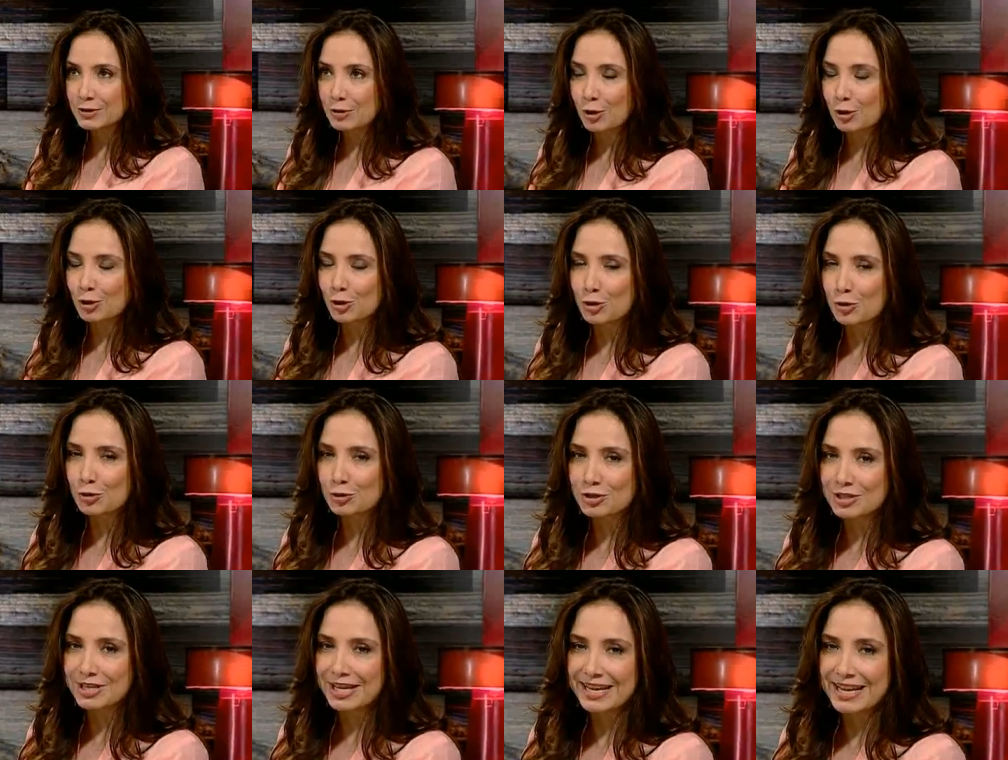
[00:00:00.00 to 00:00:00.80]
although
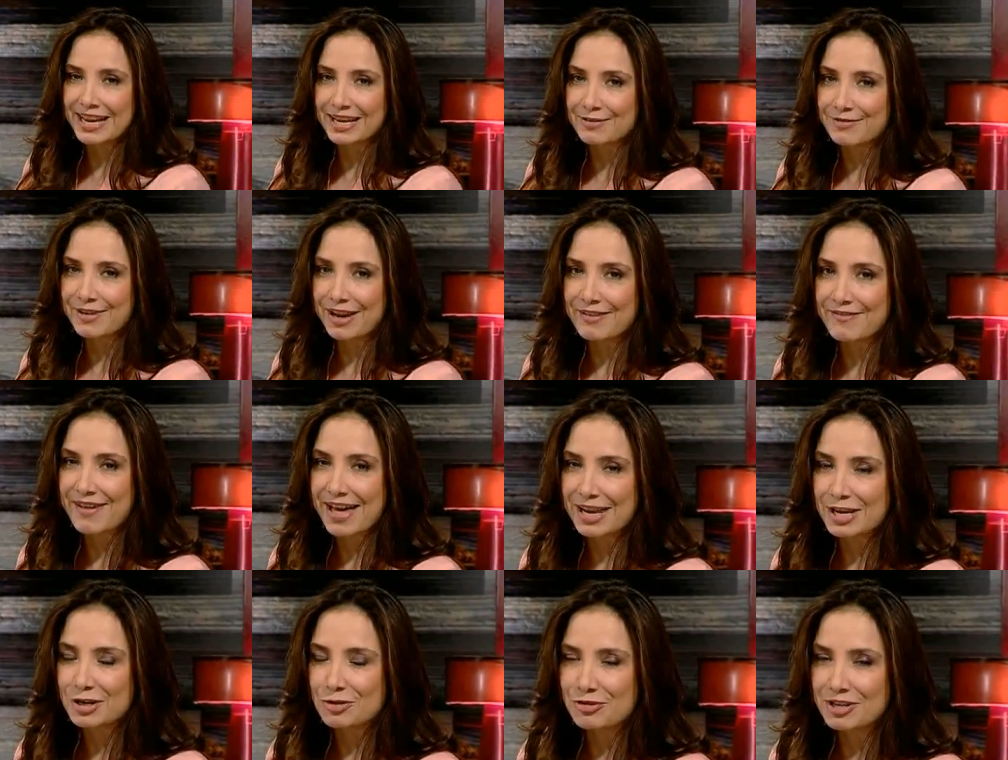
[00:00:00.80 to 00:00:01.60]
today he had a very
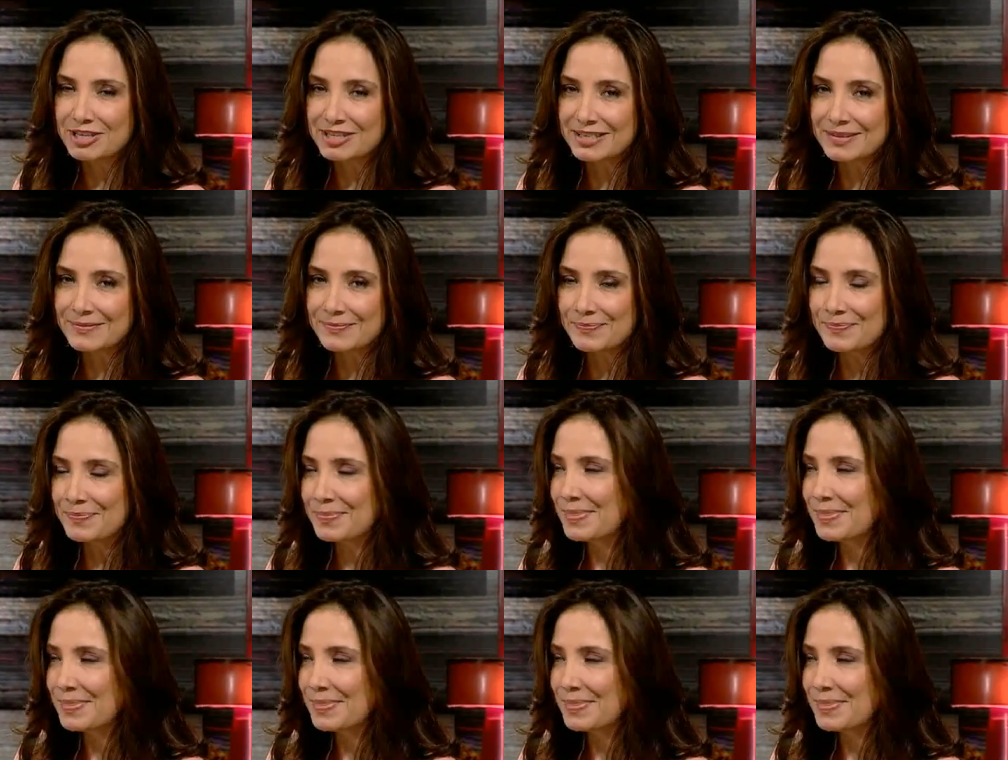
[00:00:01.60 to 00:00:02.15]
valid reason.